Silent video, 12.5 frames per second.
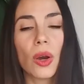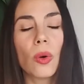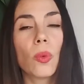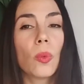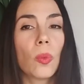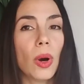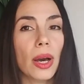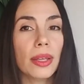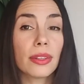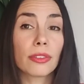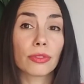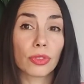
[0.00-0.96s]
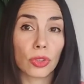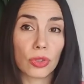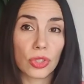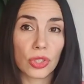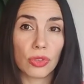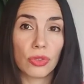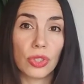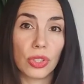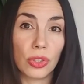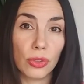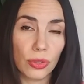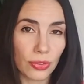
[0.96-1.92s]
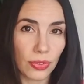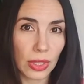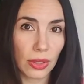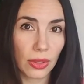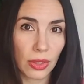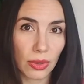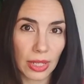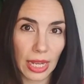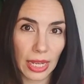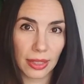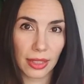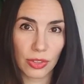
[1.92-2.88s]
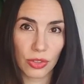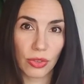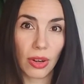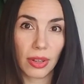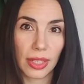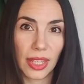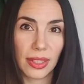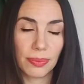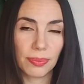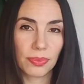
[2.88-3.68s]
what virtue do you feel you're innately strong in?